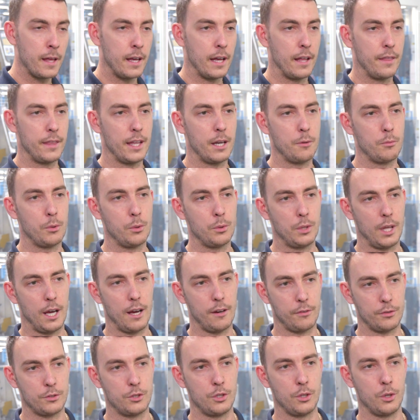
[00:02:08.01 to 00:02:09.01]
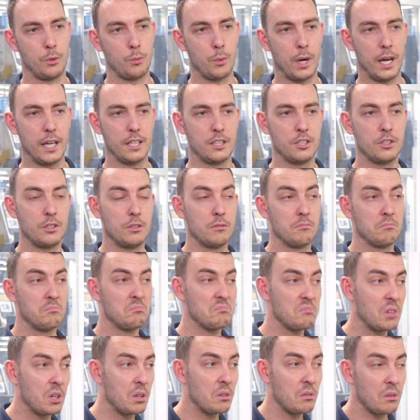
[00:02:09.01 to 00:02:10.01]
and then we would have to wait
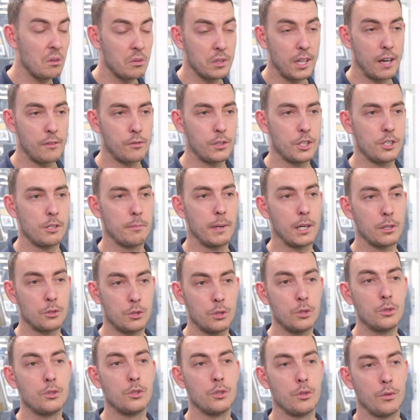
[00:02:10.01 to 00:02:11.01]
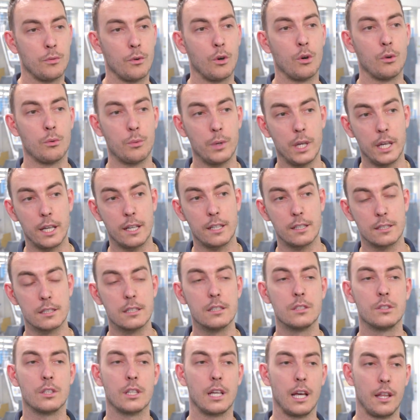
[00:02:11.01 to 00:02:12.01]
on average about 2 to 4 weeks
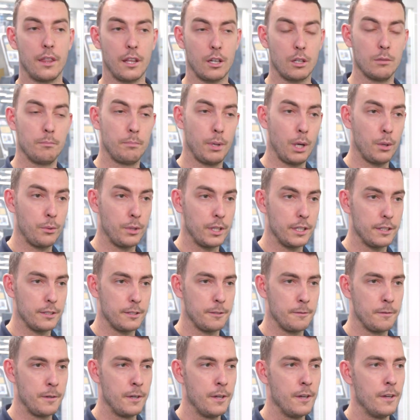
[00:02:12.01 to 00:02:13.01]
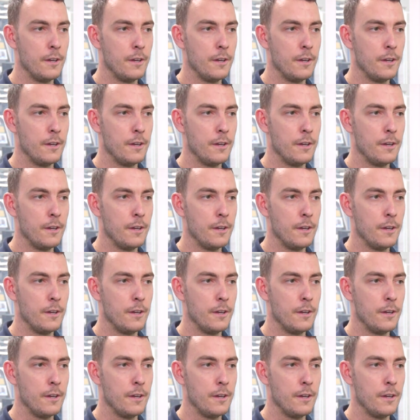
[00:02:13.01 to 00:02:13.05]
to get the component.